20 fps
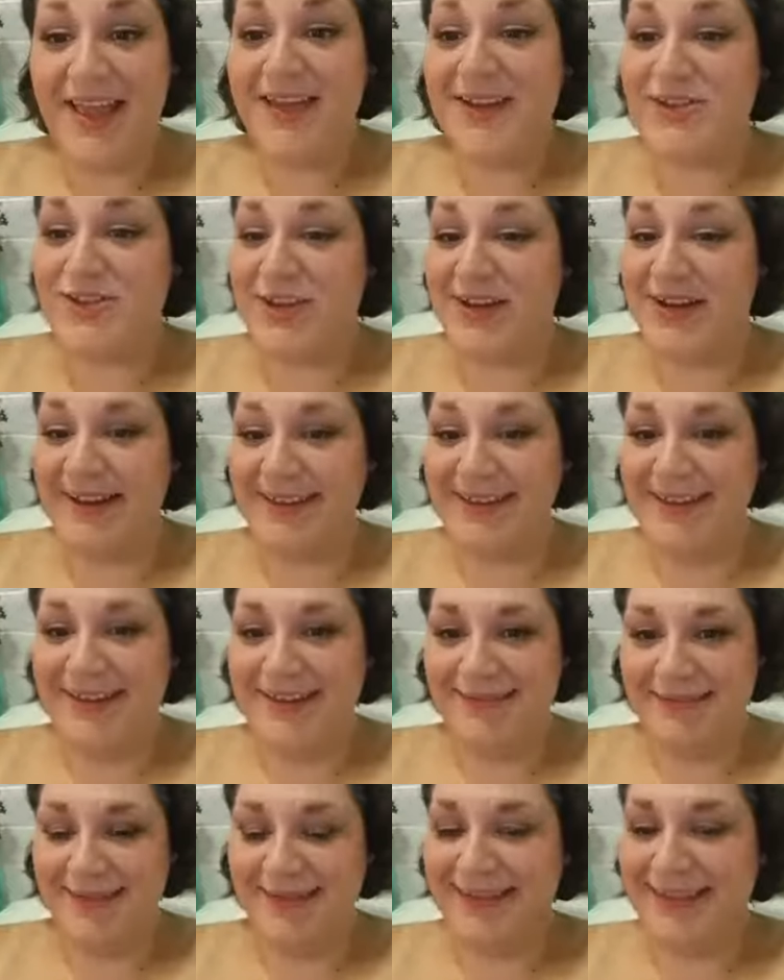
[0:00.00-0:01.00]
Sean
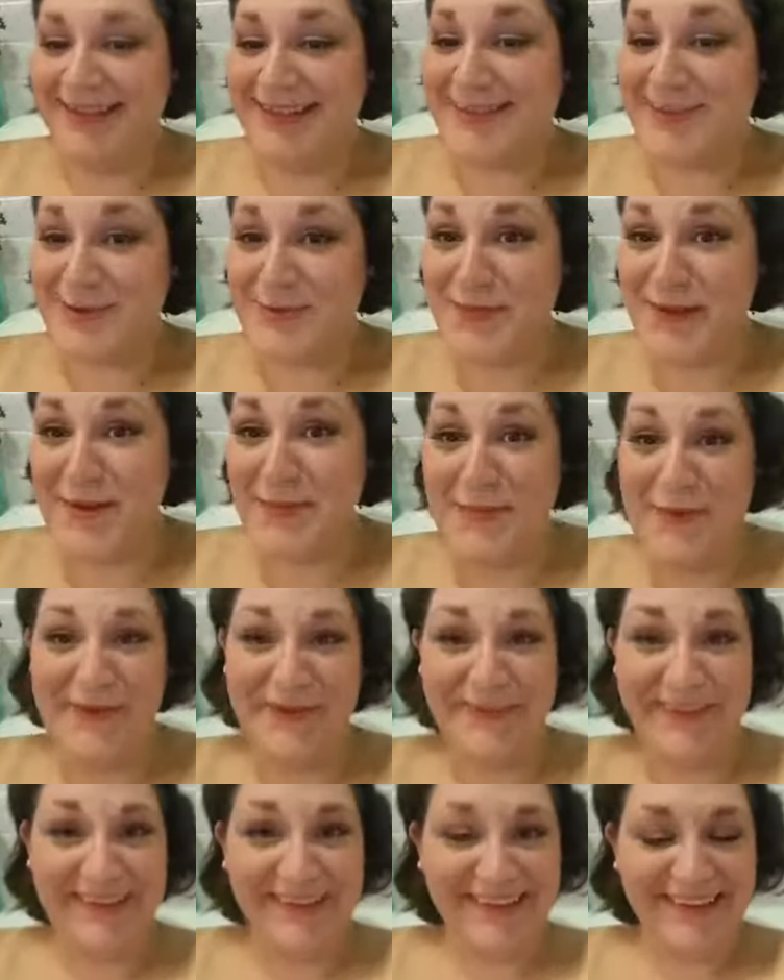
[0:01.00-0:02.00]
Elliott, lizard
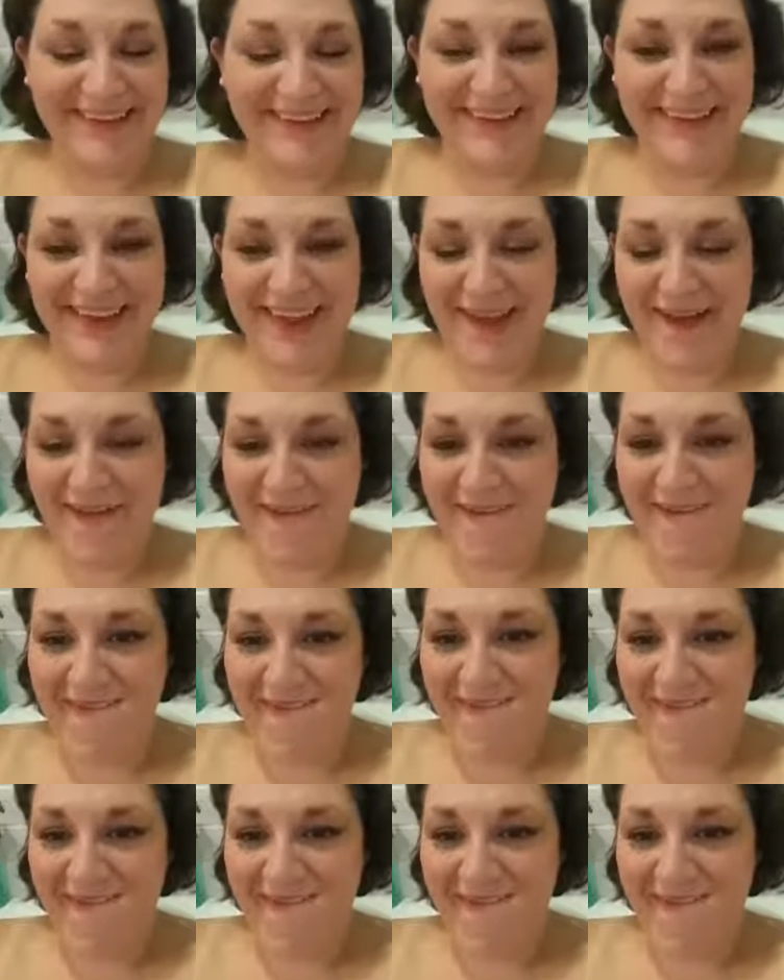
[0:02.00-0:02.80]
people. Yeah.